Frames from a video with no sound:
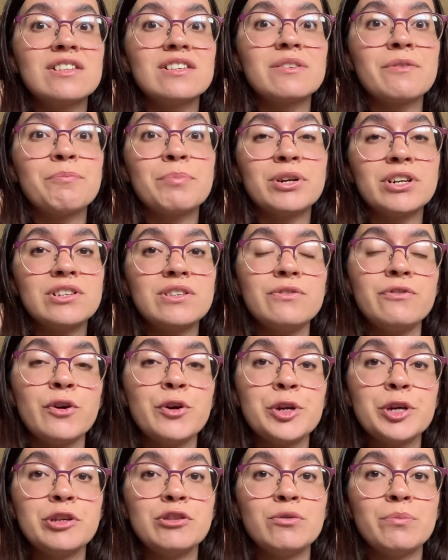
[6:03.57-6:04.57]

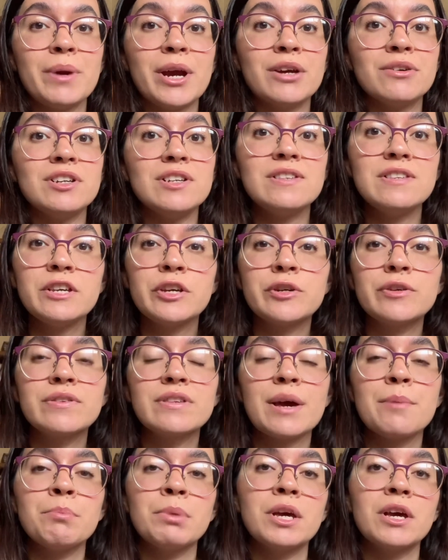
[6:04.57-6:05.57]
Persephone to marry Zeus
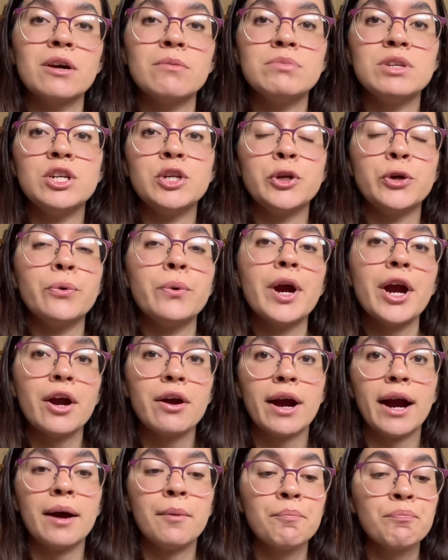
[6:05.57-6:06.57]
and become the new
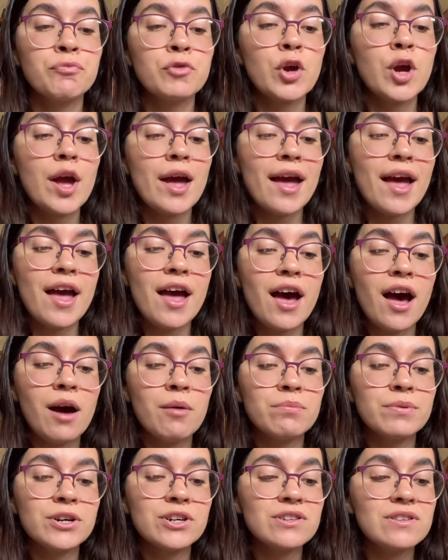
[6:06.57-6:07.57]
Hera.
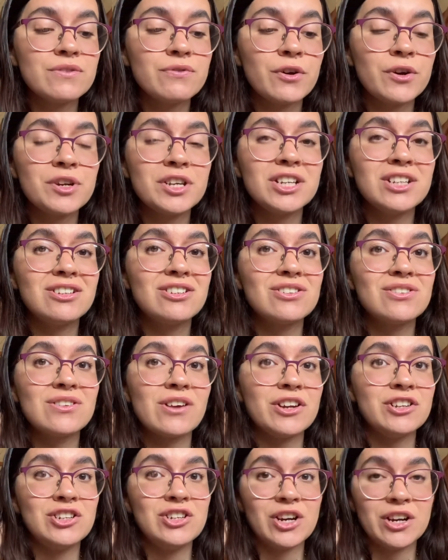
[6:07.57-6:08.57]
And Persephone just
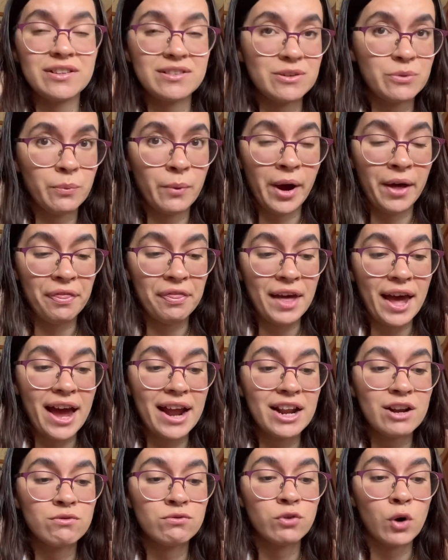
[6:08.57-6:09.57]
doesn't want that
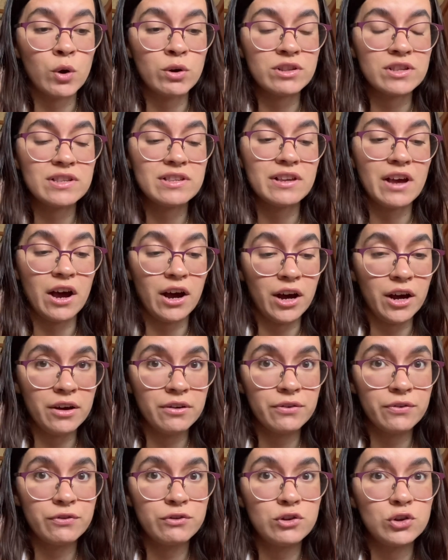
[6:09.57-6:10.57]
and runs
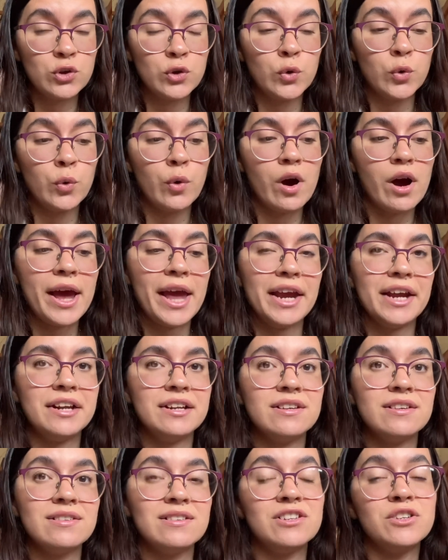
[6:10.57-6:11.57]
off to
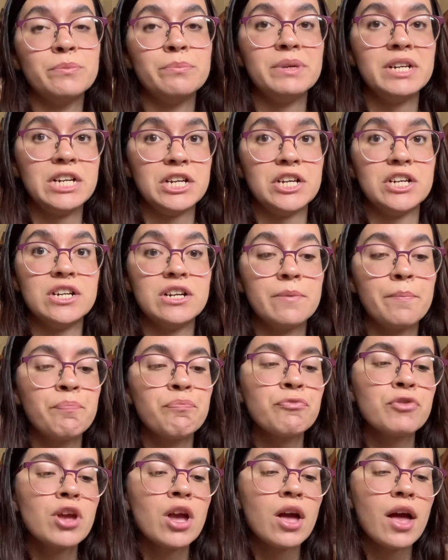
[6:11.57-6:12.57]
Hades' dominion.
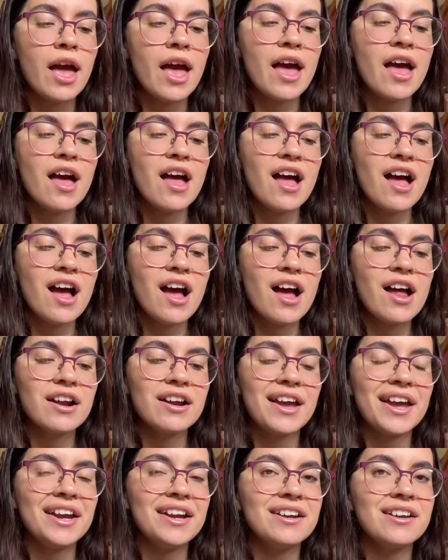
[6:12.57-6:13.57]
And
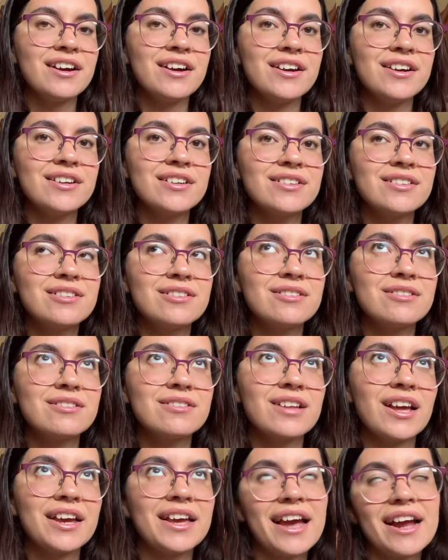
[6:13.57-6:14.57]
Hades
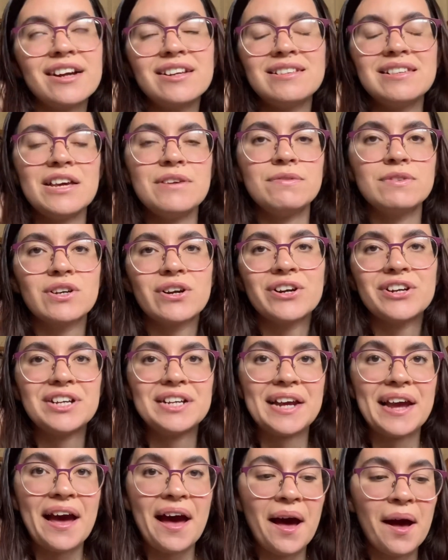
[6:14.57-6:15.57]
like kind of saves her,
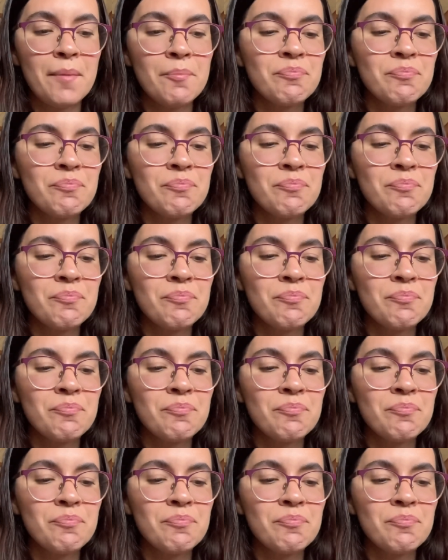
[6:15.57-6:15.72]
yeah.